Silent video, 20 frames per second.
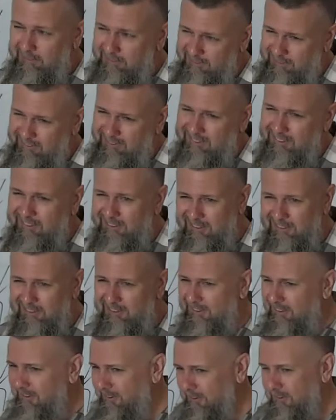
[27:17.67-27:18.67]

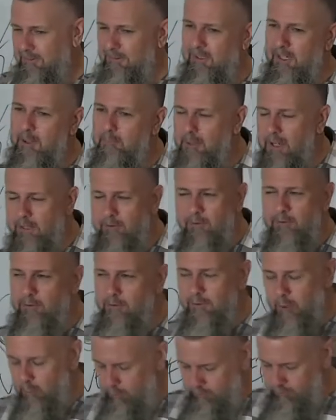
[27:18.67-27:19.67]
I'm not
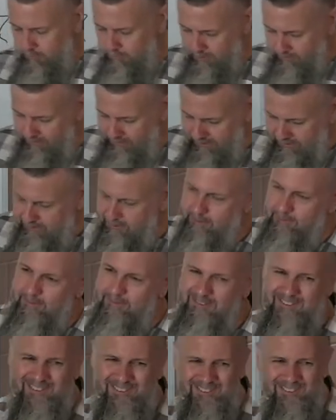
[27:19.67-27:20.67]
so sure about that
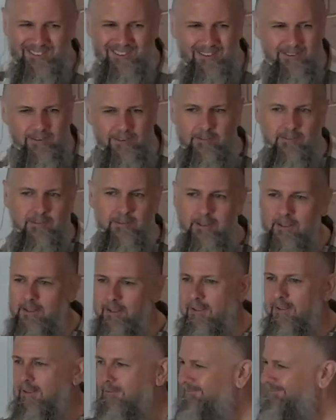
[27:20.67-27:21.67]
because it just doesn't
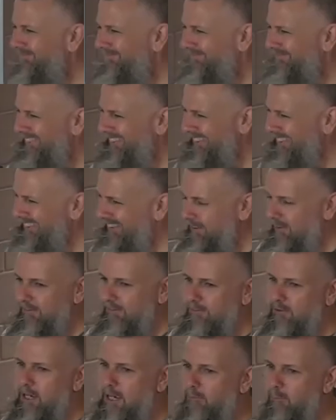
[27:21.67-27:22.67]

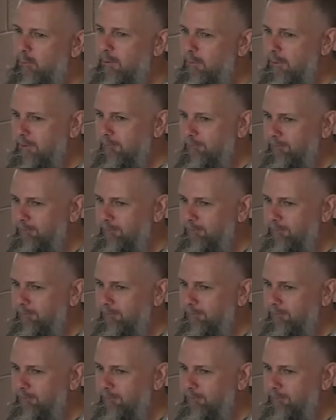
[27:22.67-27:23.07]
jive with me.